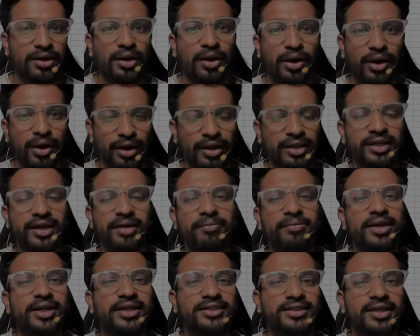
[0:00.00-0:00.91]
All the
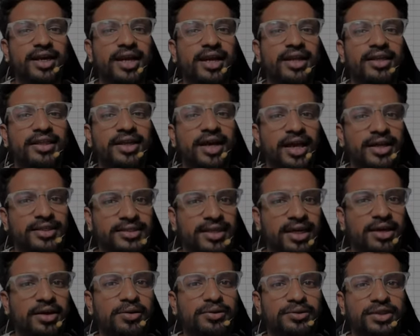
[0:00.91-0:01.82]
updates regarding the
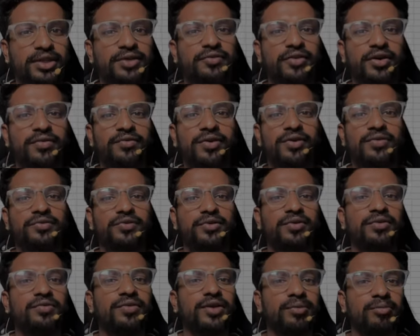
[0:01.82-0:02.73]
ICAR counseling
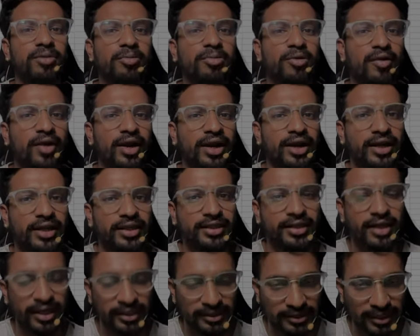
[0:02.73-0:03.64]
2024 will be provided in
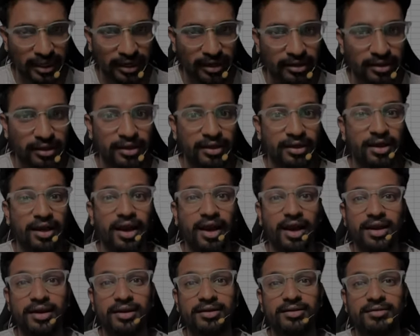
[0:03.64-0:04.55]
that channel.
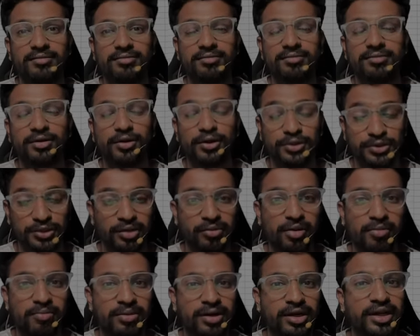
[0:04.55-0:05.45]
And also
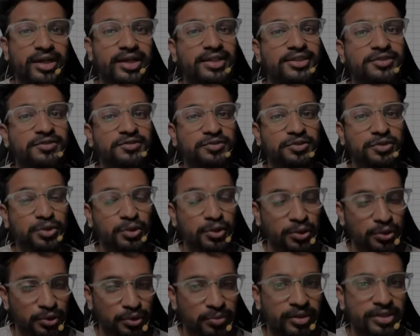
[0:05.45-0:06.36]
remember, it is
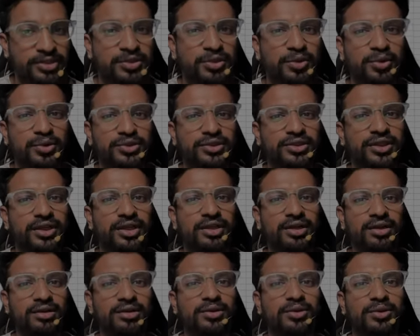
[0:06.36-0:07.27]
too much crucial
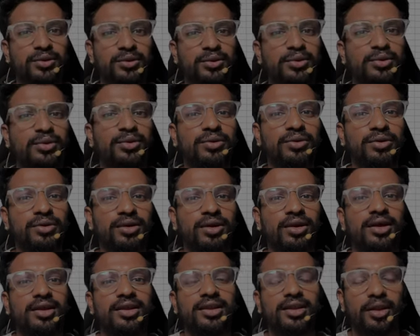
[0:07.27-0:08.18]
to know
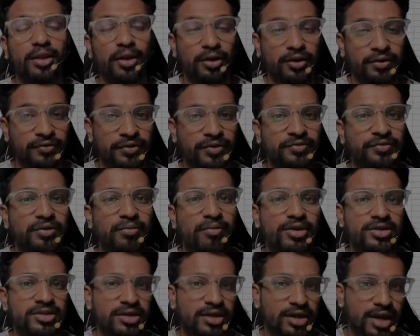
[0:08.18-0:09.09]
lot of
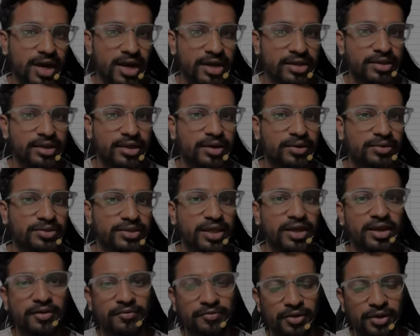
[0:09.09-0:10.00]
information regarding the
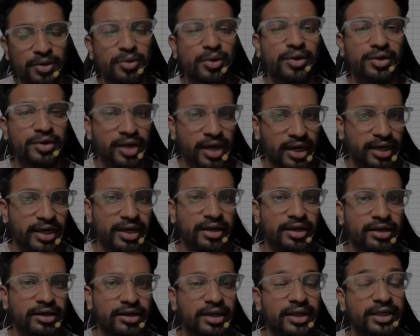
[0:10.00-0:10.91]
counseling if you are going to attend
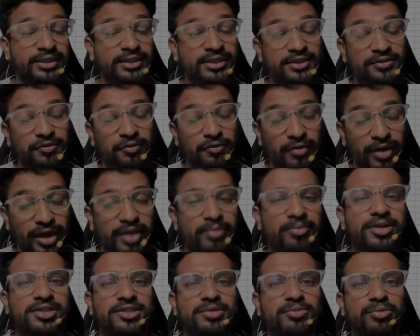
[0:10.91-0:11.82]
it. It's very
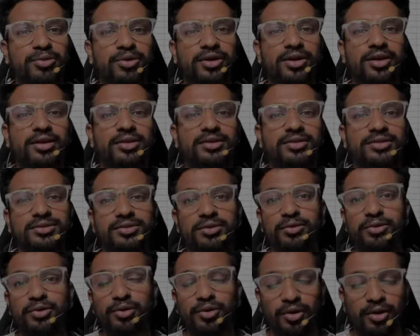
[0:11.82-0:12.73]
much important. So
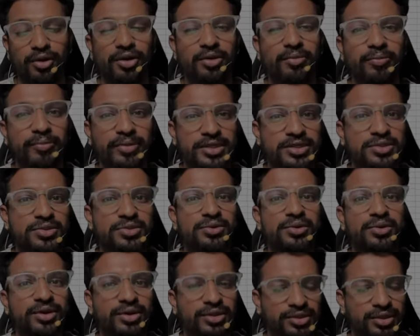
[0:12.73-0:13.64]
do not miss
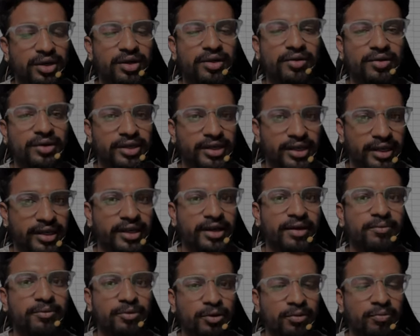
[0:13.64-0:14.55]
to join our
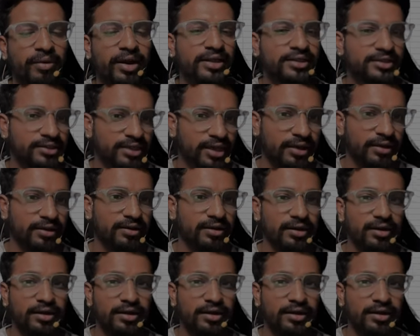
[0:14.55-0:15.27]
Telegram group and channel.